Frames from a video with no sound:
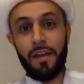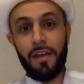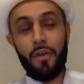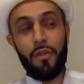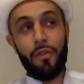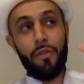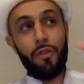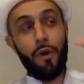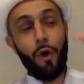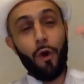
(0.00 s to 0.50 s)

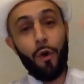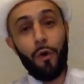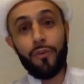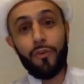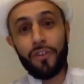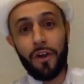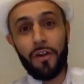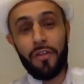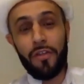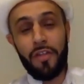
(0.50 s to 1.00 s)
Those
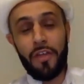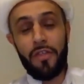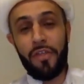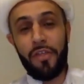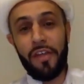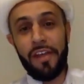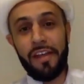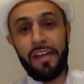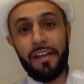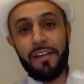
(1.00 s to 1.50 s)
are the
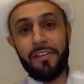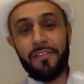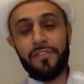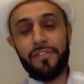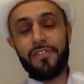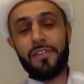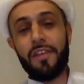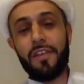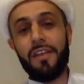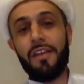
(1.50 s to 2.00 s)

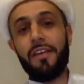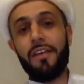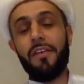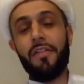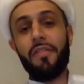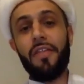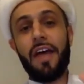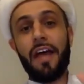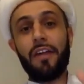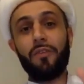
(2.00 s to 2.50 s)
things
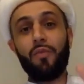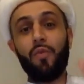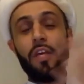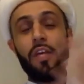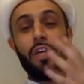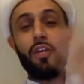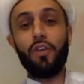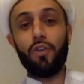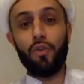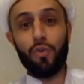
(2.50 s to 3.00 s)
that
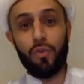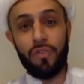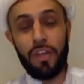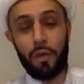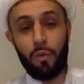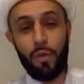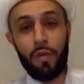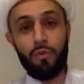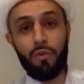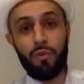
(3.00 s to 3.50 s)
we that
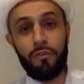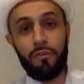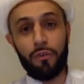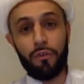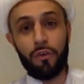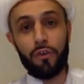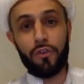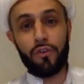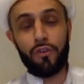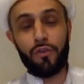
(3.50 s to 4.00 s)
we
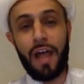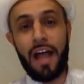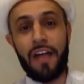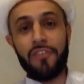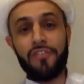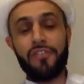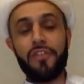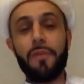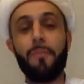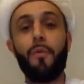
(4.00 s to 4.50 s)
refer to
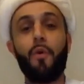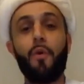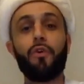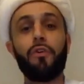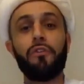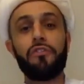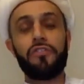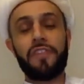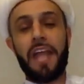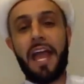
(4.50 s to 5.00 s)
as the
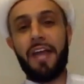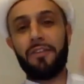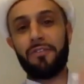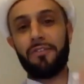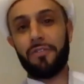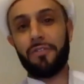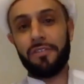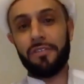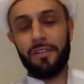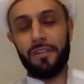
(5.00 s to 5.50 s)
moral
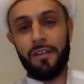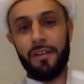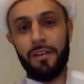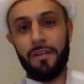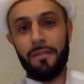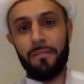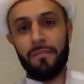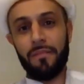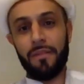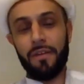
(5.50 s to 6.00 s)
standard.
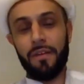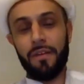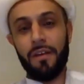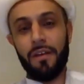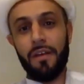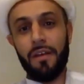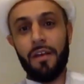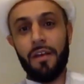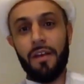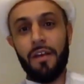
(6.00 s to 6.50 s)

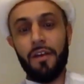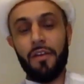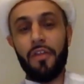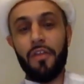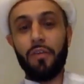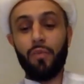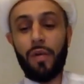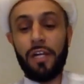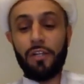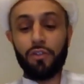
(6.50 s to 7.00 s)

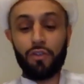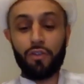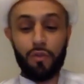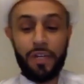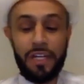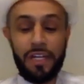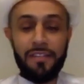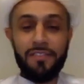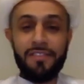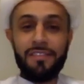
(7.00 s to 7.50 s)
That we
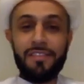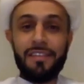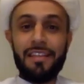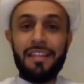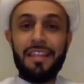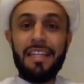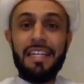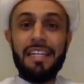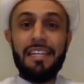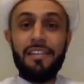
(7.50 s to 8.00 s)
treat
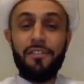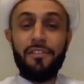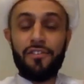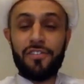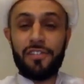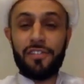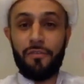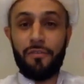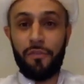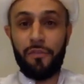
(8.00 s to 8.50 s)

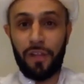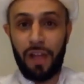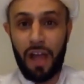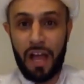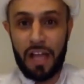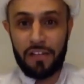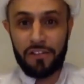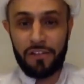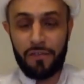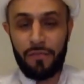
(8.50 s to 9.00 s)
these
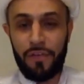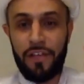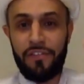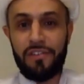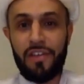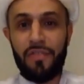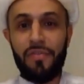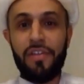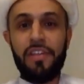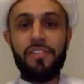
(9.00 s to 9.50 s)
philosophies
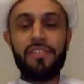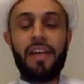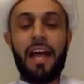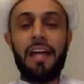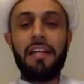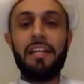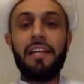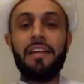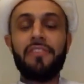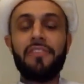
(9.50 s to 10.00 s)
and these
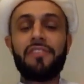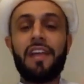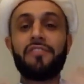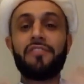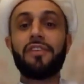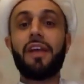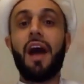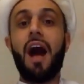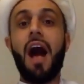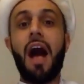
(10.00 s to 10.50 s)
ideas as
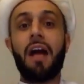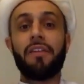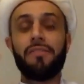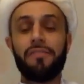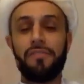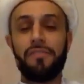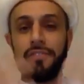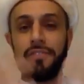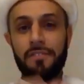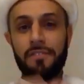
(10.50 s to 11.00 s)

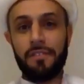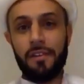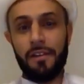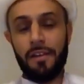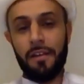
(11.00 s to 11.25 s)
gods.